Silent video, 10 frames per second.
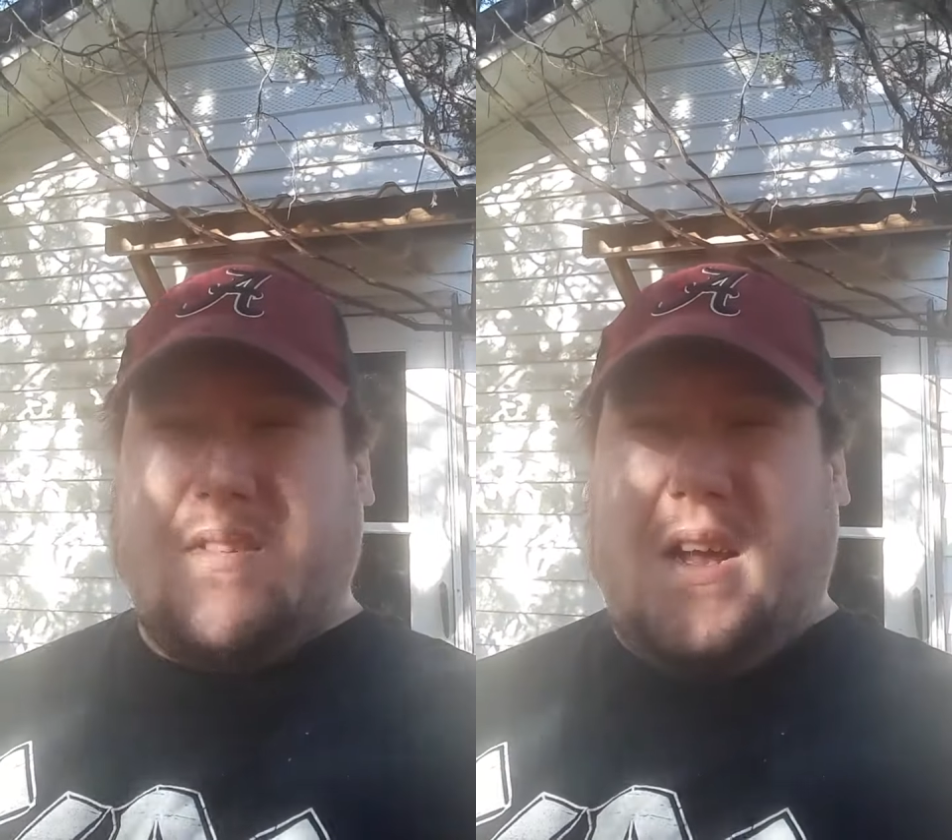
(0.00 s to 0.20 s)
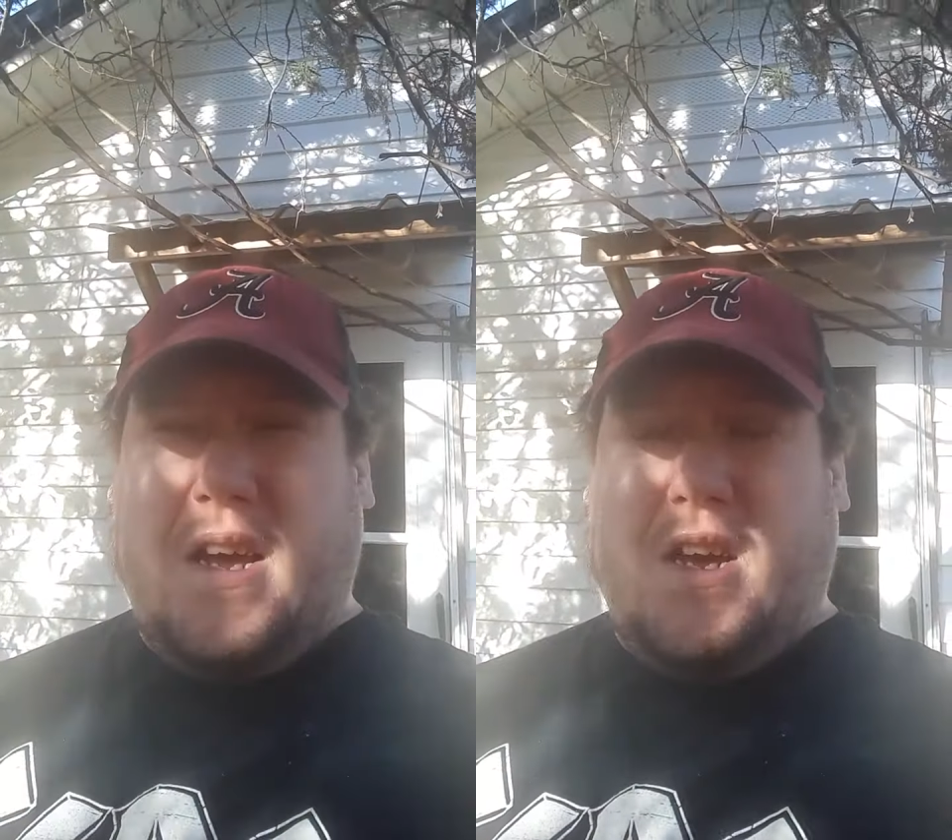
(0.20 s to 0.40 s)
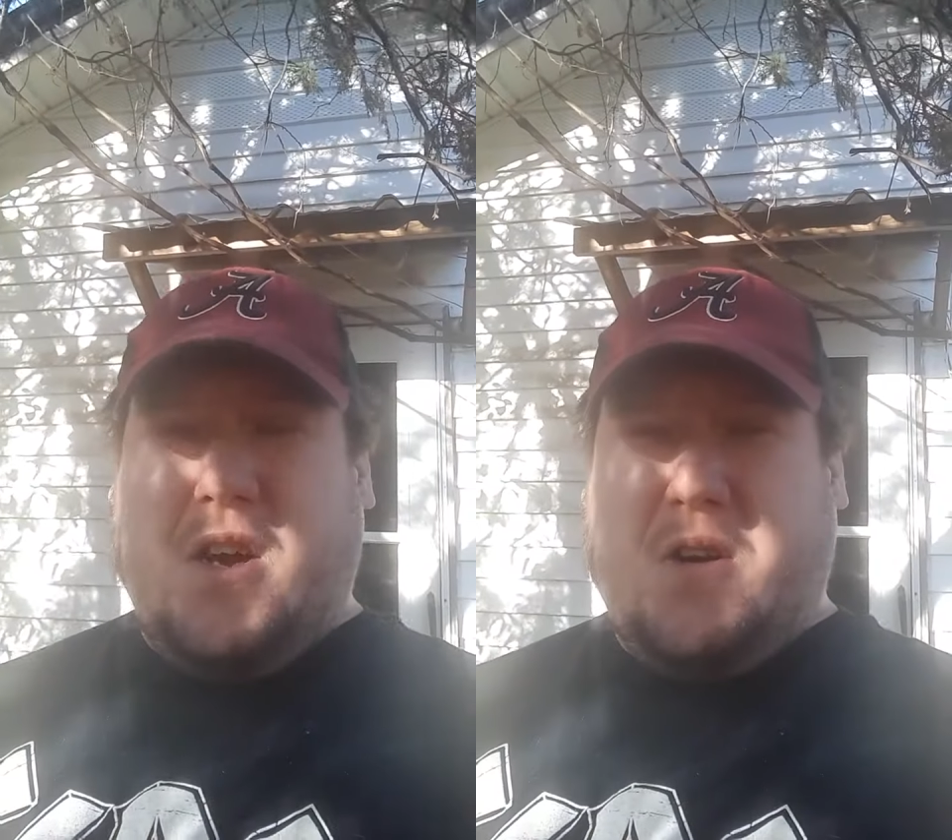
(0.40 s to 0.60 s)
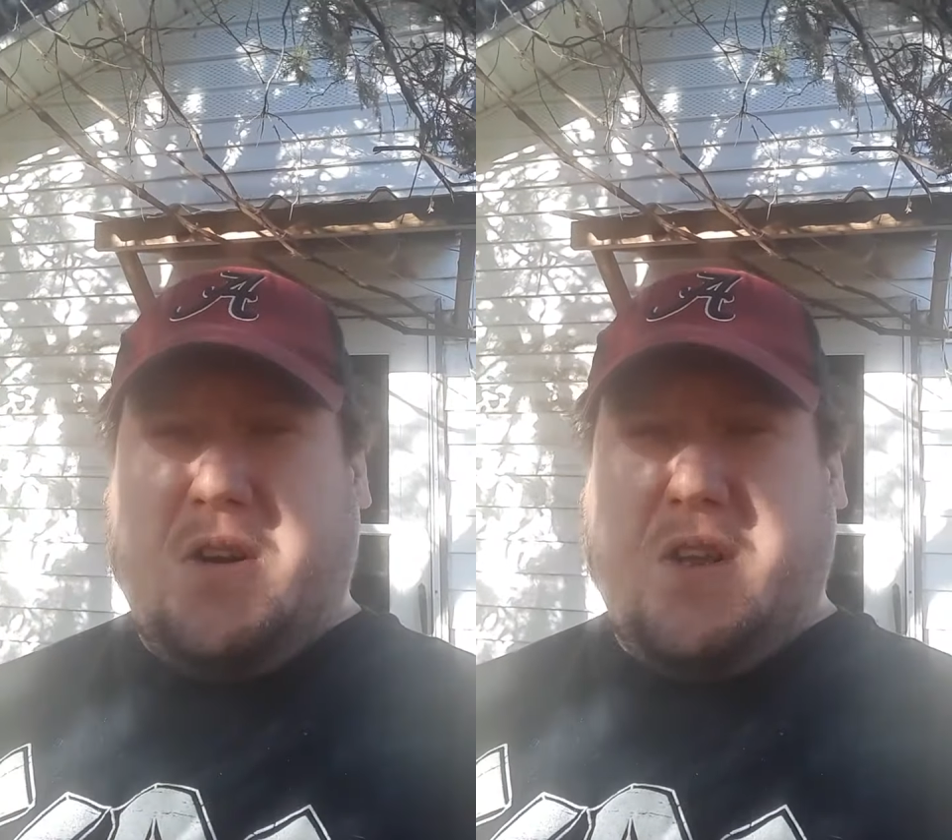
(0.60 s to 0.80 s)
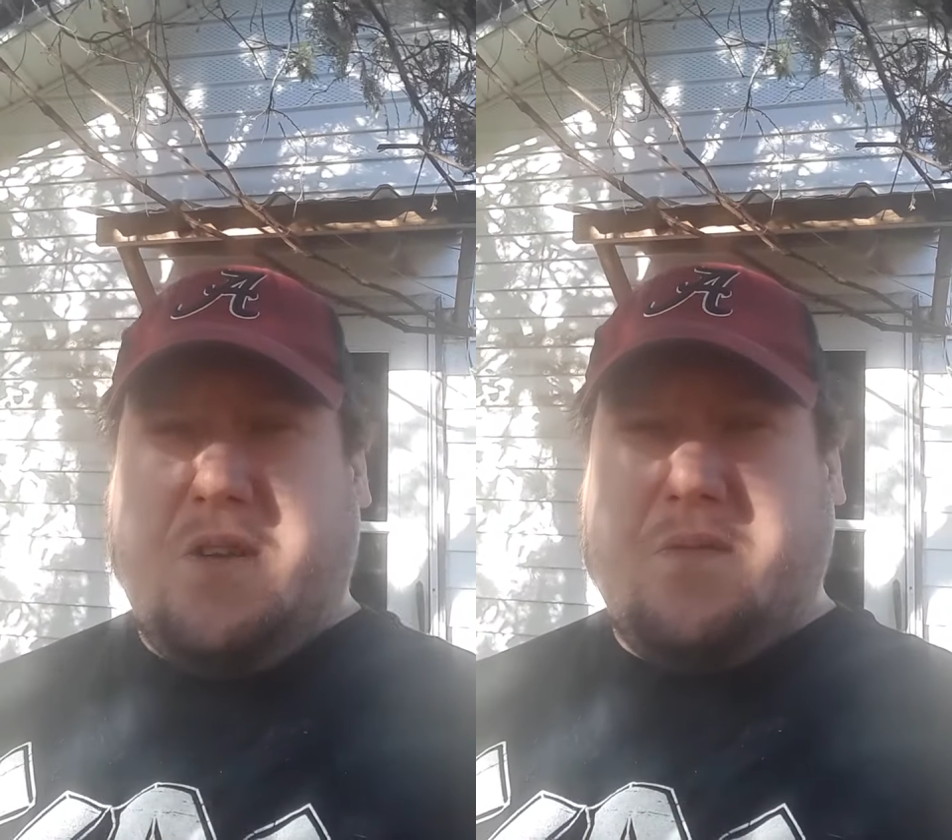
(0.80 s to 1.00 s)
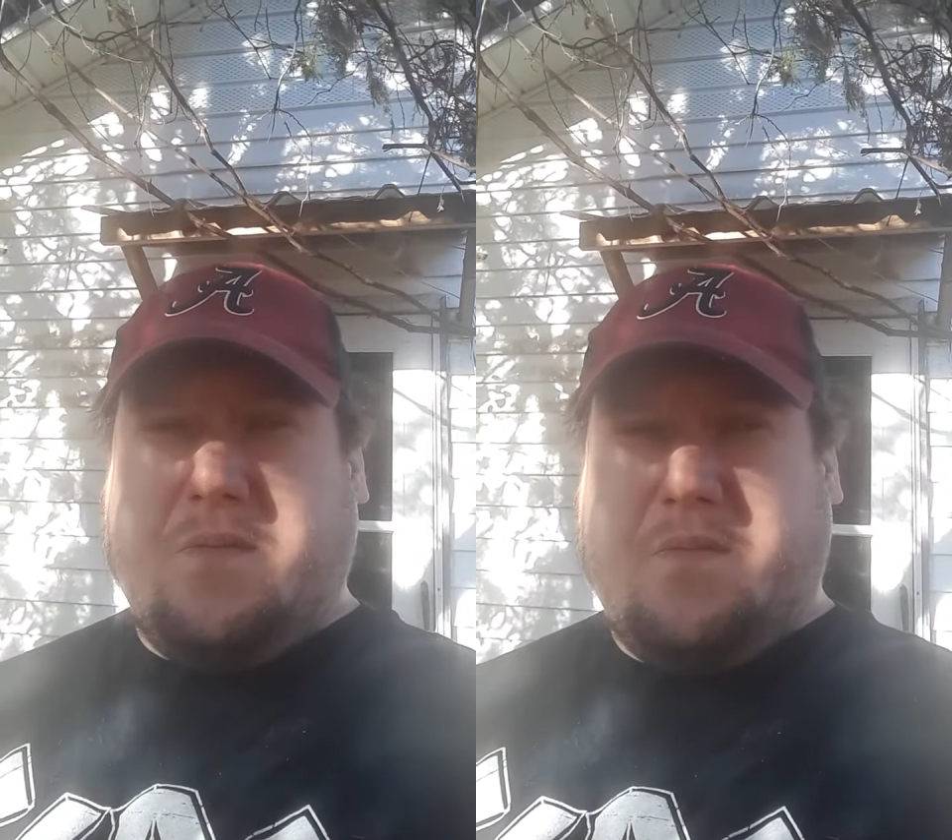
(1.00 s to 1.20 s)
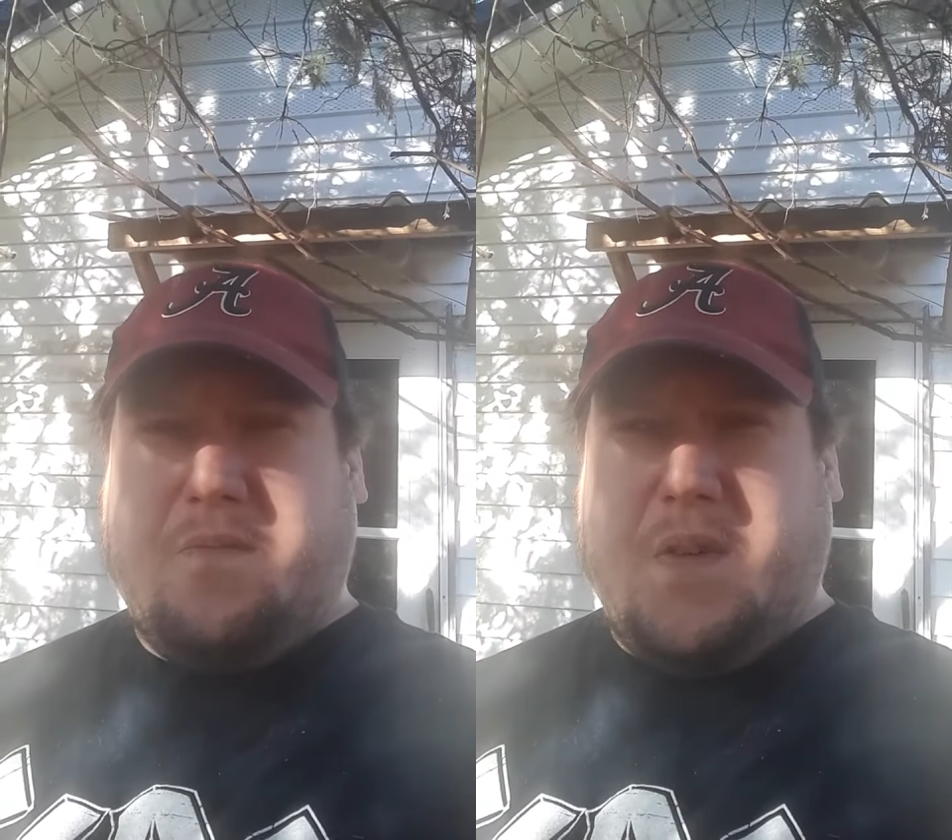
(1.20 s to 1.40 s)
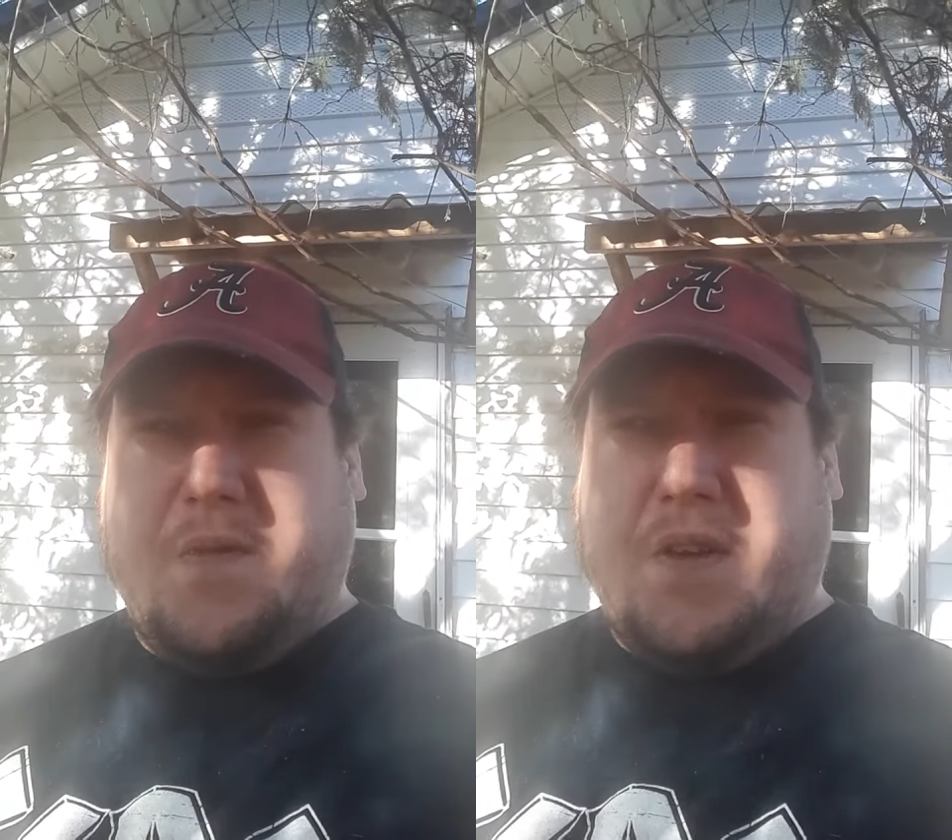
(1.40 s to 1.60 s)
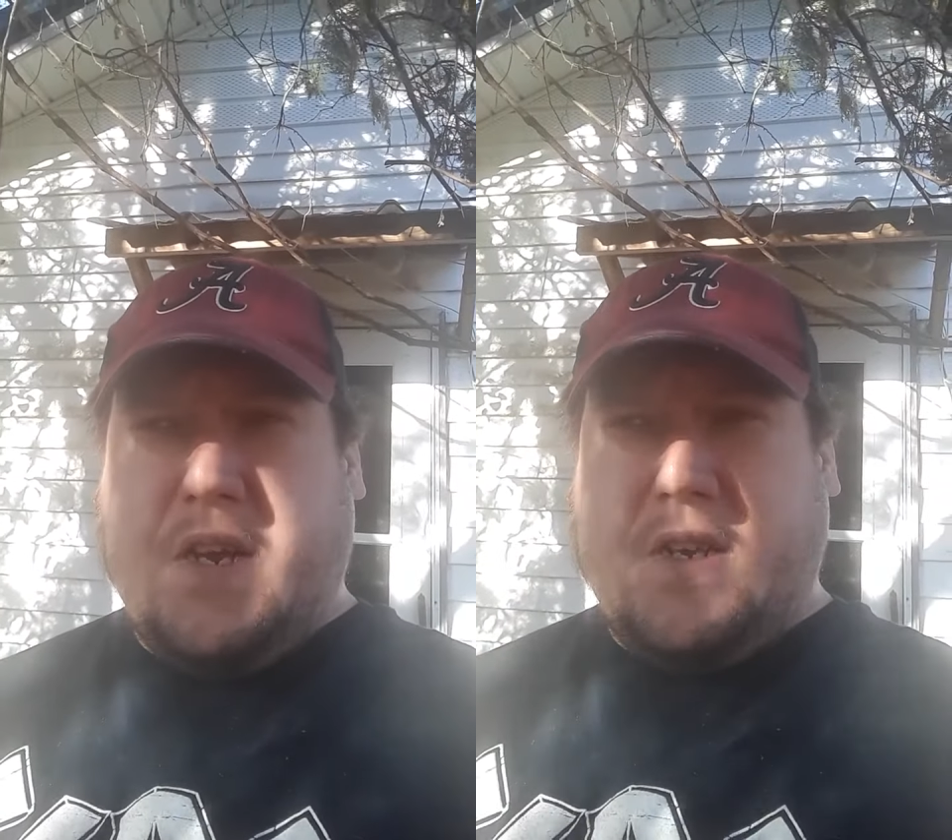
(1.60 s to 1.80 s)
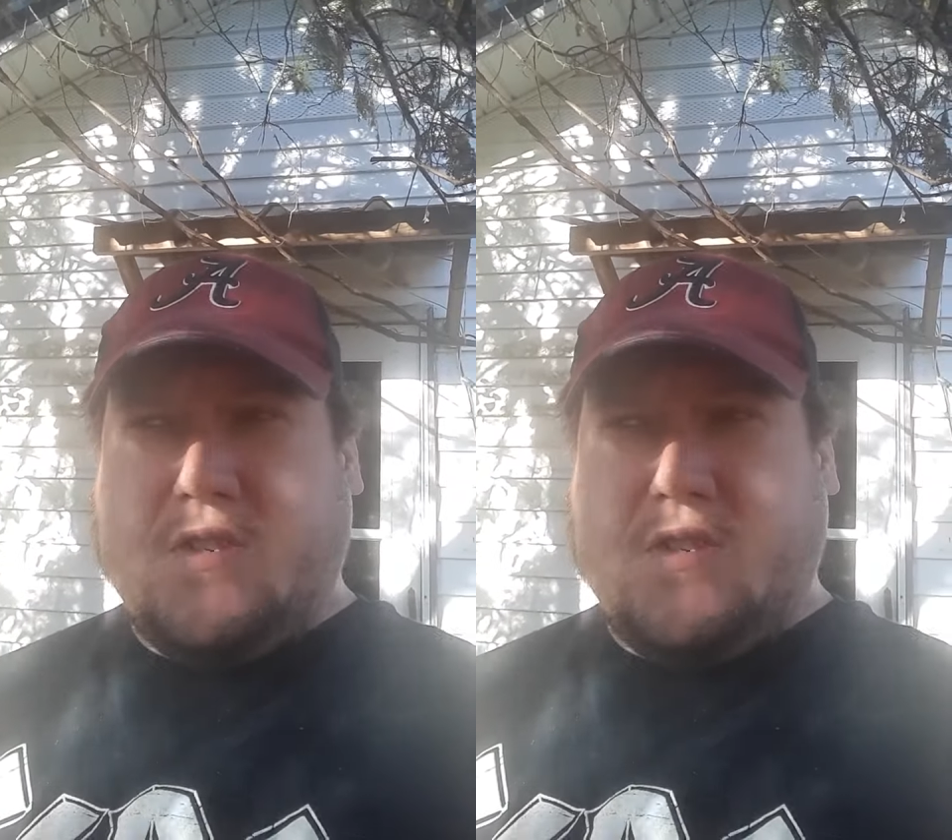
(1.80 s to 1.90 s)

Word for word: 815